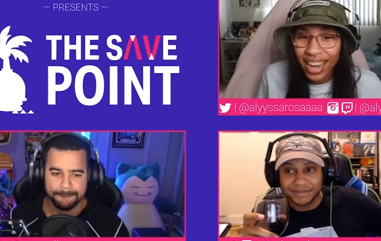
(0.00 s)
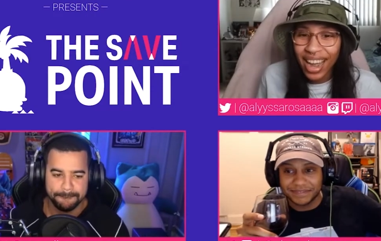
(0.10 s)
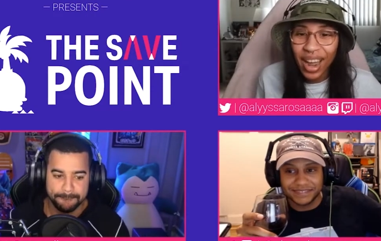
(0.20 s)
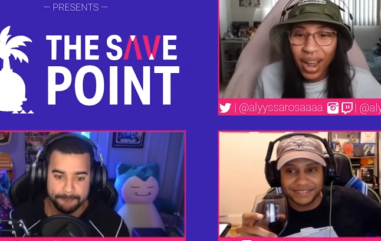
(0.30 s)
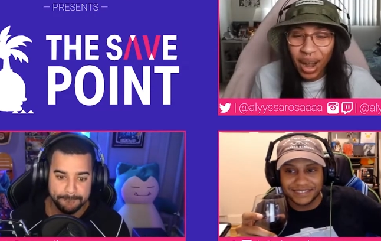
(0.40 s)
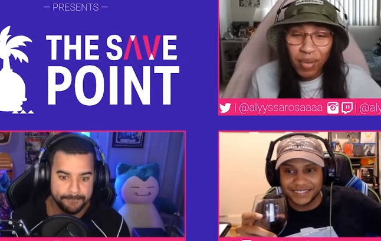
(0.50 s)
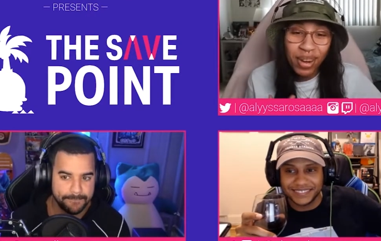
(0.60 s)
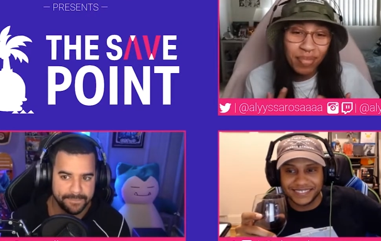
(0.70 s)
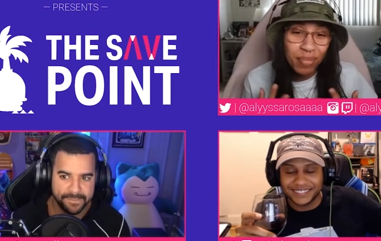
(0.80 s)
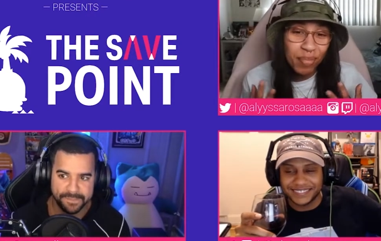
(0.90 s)
Speaker 1: I, I
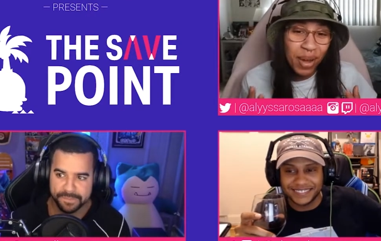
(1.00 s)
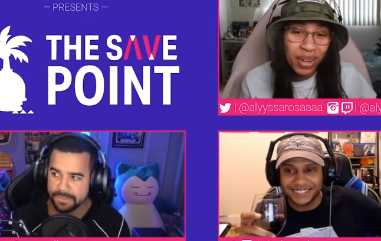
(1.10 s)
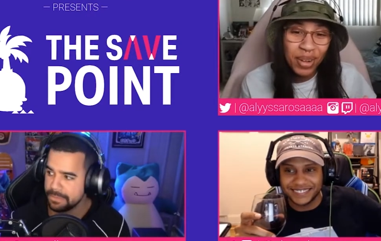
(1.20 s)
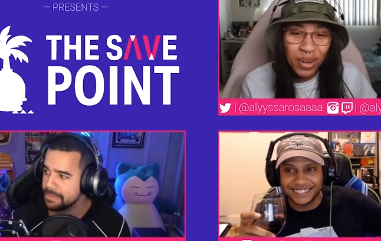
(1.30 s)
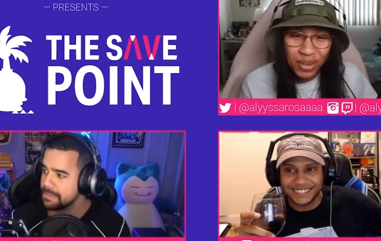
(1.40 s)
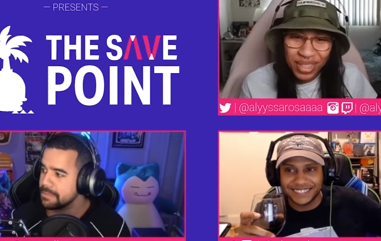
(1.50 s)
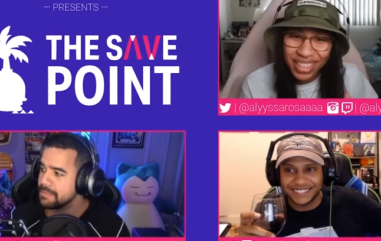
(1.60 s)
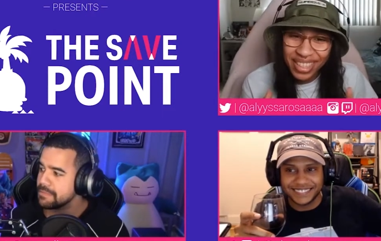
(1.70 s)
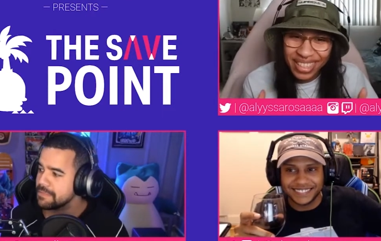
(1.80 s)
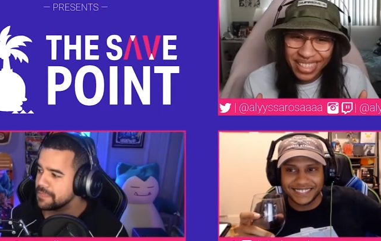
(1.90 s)
want Mondo to
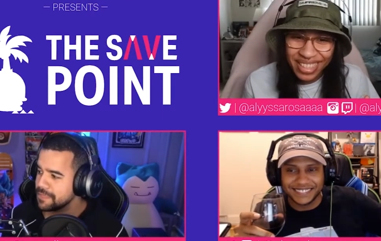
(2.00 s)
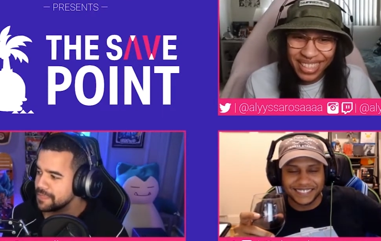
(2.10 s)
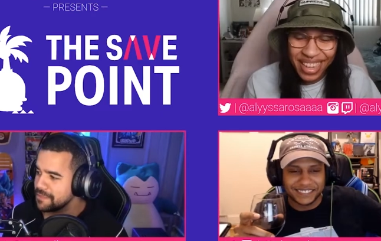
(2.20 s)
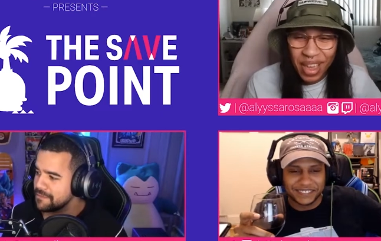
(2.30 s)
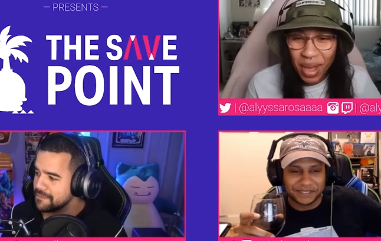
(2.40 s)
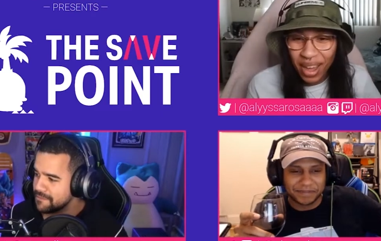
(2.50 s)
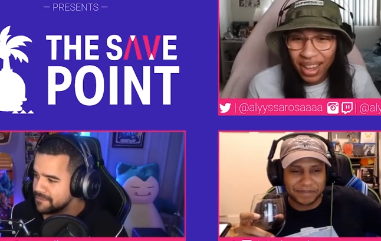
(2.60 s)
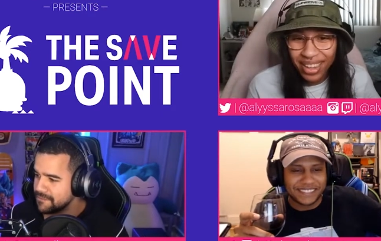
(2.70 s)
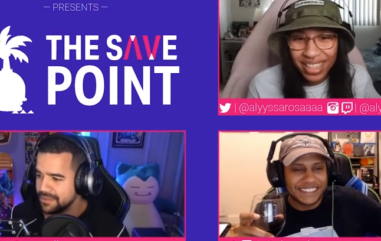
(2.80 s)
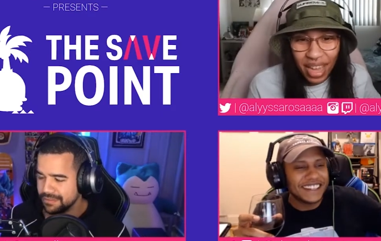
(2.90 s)
lead this
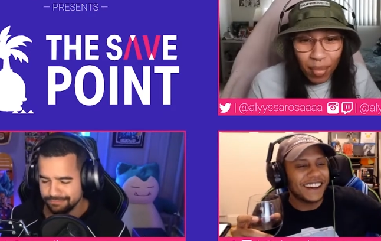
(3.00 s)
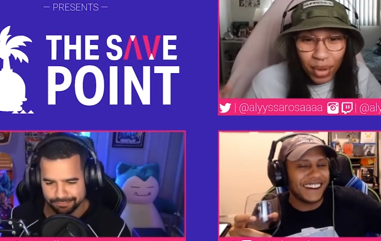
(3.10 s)
because uh, I'm a